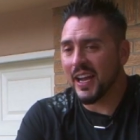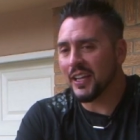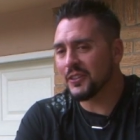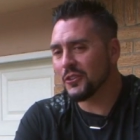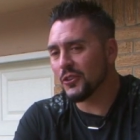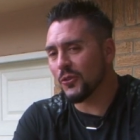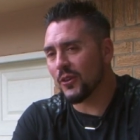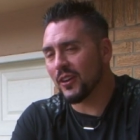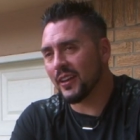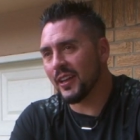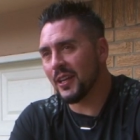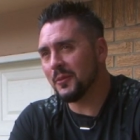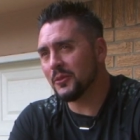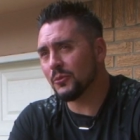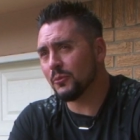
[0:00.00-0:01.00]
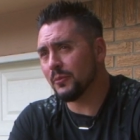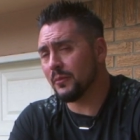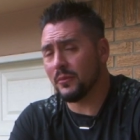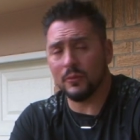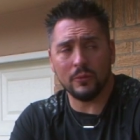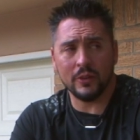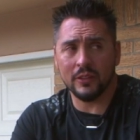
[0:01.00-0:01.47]
got to know our names,
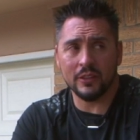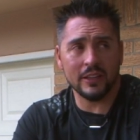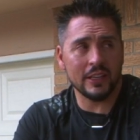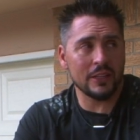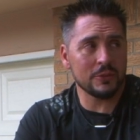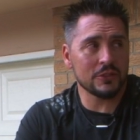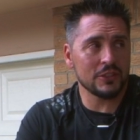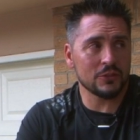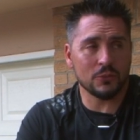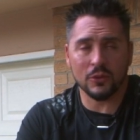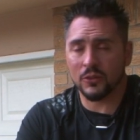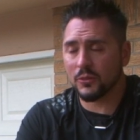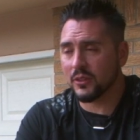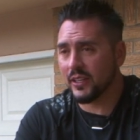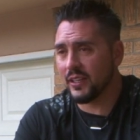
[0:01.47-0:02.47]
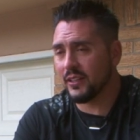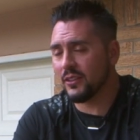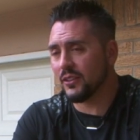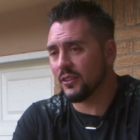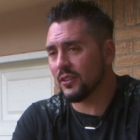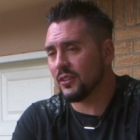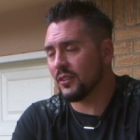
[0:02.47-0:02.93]
whether or not it was just work related
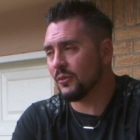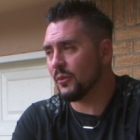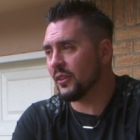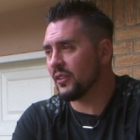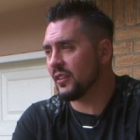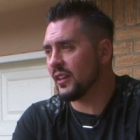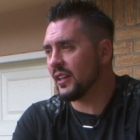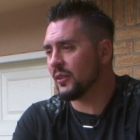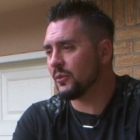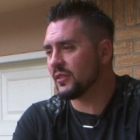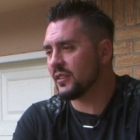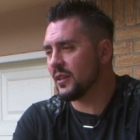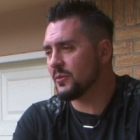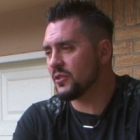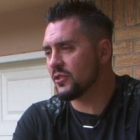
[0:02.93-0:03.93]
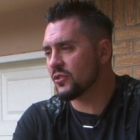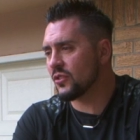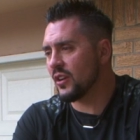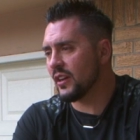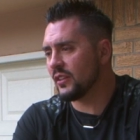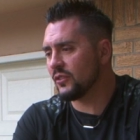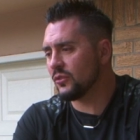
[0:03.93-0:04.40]
or whether or not it was them just
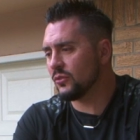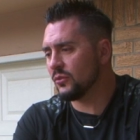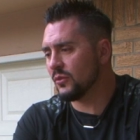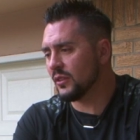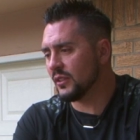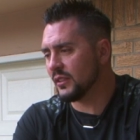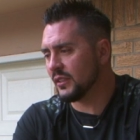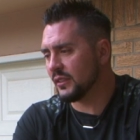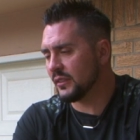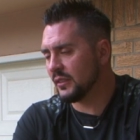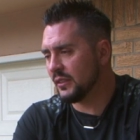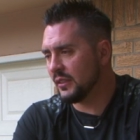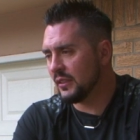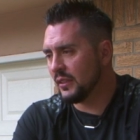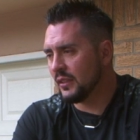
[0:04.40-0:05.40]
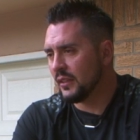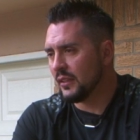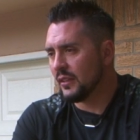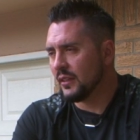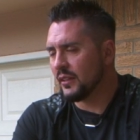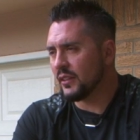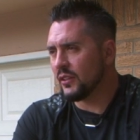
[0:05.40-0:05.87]
trying to
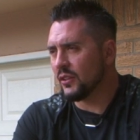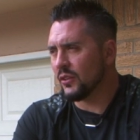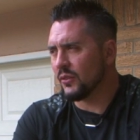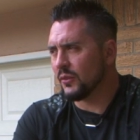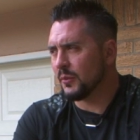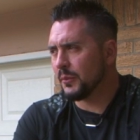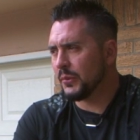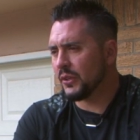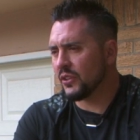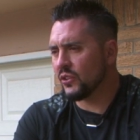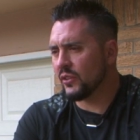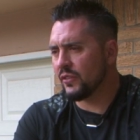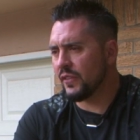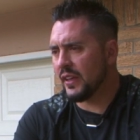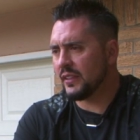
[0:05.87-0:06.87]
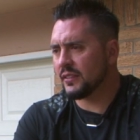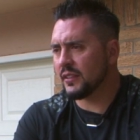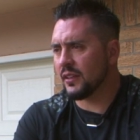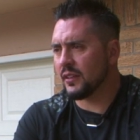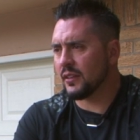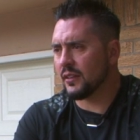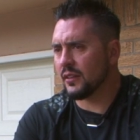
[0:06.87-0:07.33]
put a good face
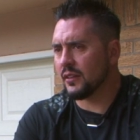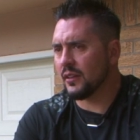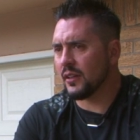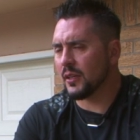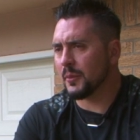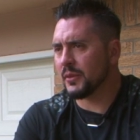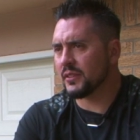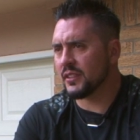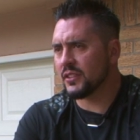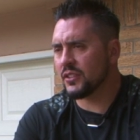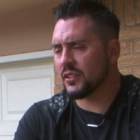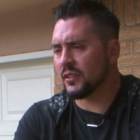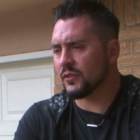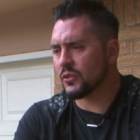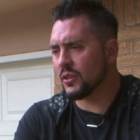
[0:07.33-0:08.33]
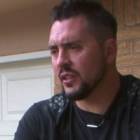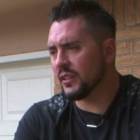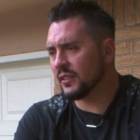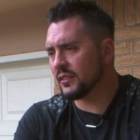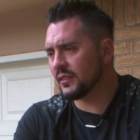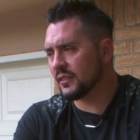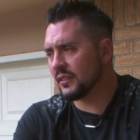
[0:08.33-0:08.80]
on a position of
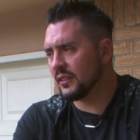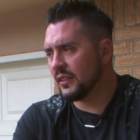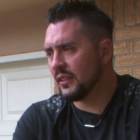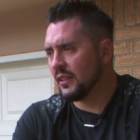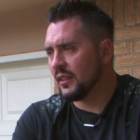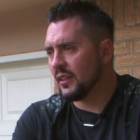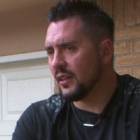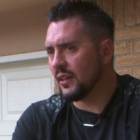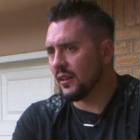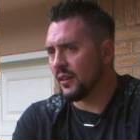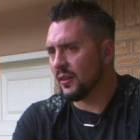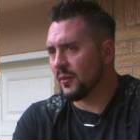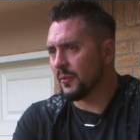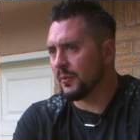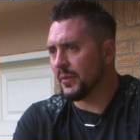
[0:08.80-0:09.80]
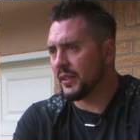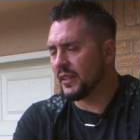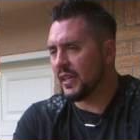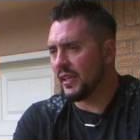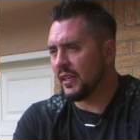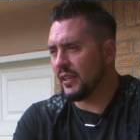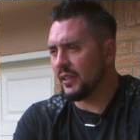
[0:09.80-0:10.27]
trust. But
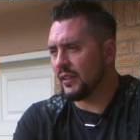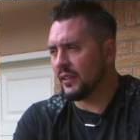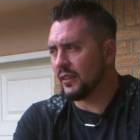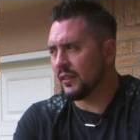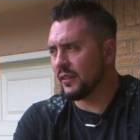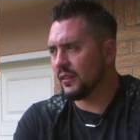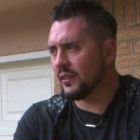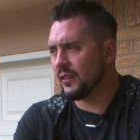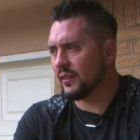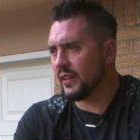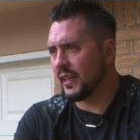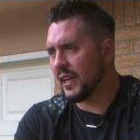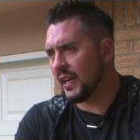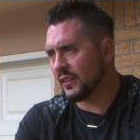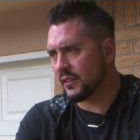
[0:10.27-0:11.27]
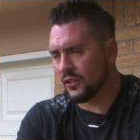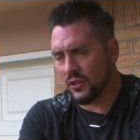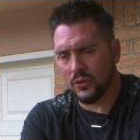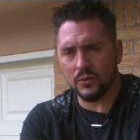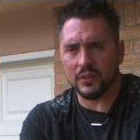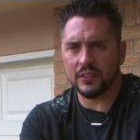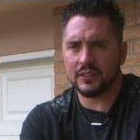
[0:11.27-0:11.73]
they got to
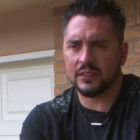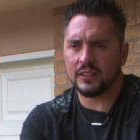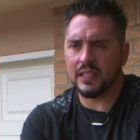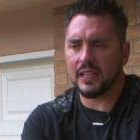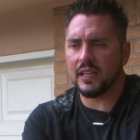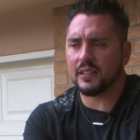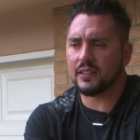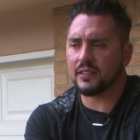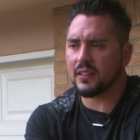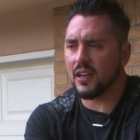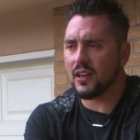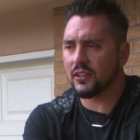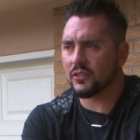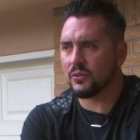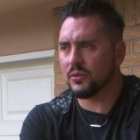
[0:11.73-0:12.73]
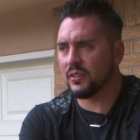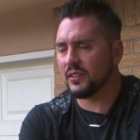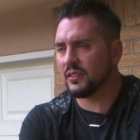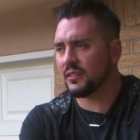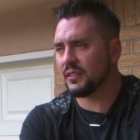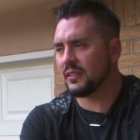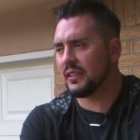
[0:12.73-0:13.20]
know us, and they got to talk to
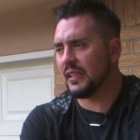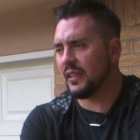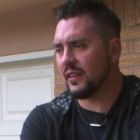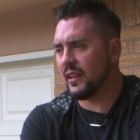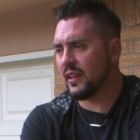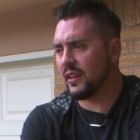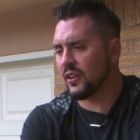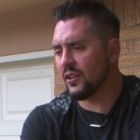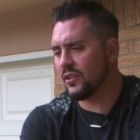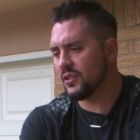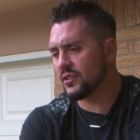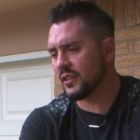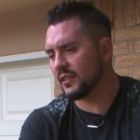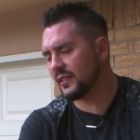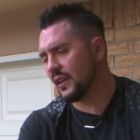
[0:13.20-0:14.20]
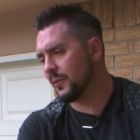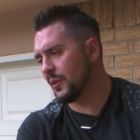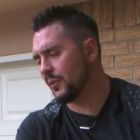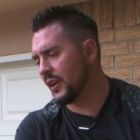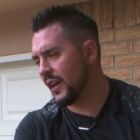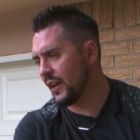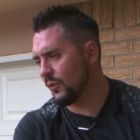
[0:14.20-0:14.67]
us, and they encouraged us. And I
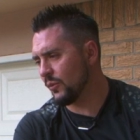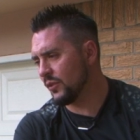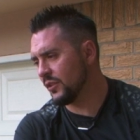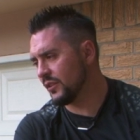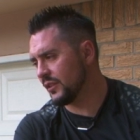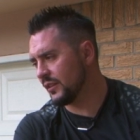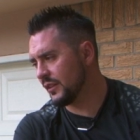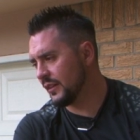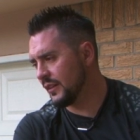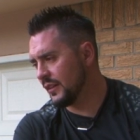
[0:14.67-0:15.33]
remember I had one,